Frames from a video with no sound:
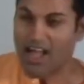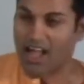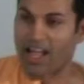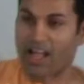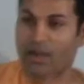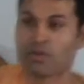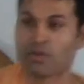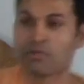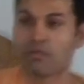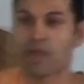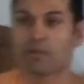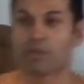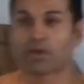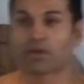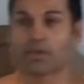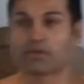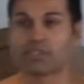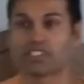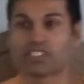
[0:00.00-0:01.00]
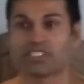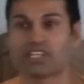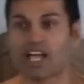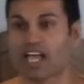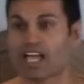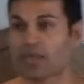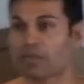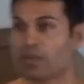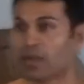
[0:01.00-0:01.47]
I remember there was a
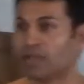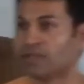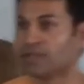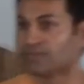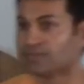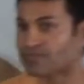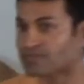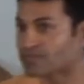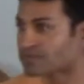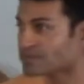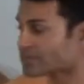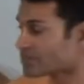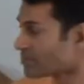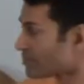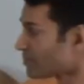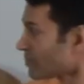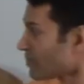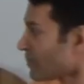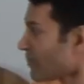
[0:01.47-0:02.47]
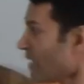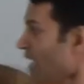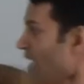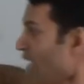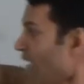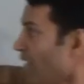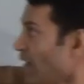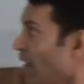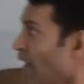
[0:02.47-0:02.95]
time when
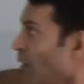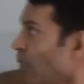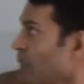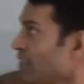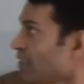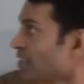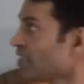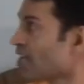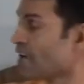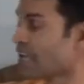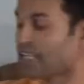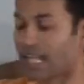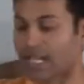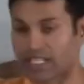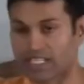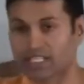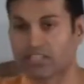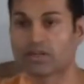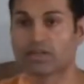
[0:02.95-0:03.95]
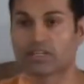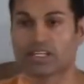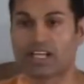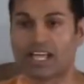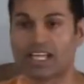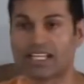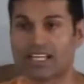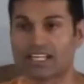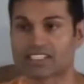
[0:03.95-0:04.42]
I went on Kailas. I did go to
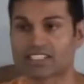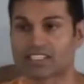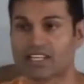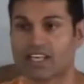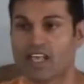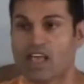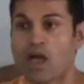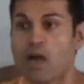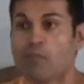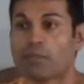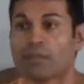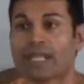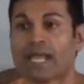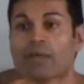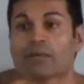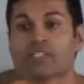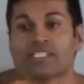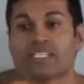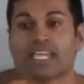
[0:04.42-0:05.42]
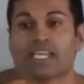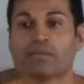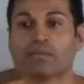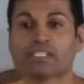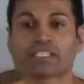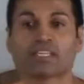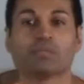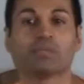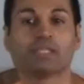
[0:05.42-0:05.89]
Kailas, but I wasn't able
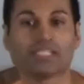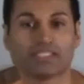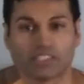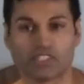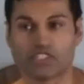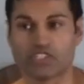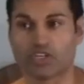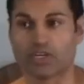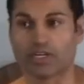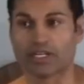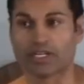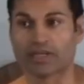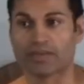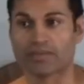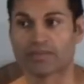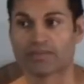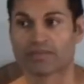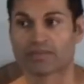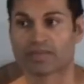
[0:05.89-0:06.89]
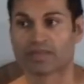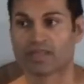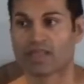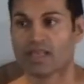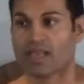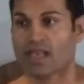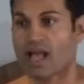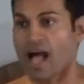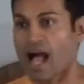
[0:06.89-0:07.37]
to complete the journey.
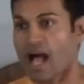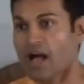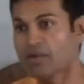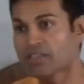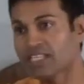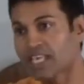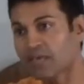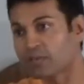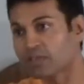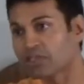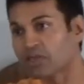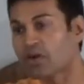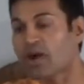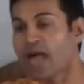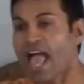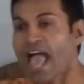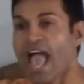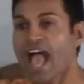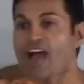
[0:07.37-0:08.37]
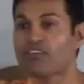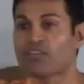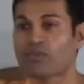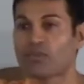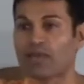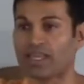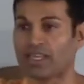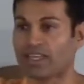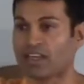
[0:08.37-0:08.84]
I was able to go
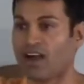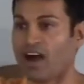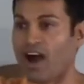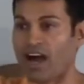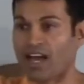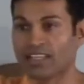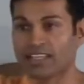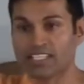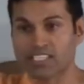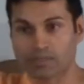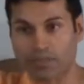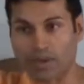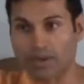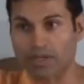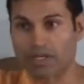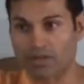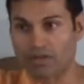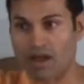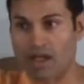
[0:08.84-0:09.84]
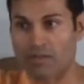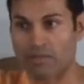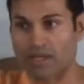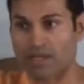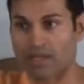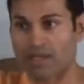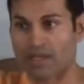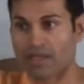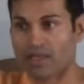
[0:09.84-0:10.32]
halfway on this
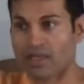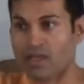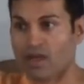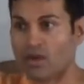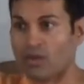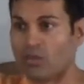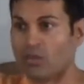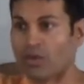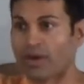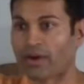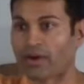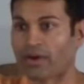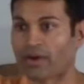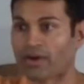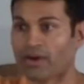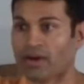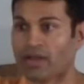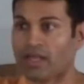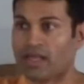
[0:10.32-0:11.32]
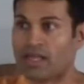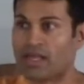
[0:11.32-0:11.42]
parikrama, where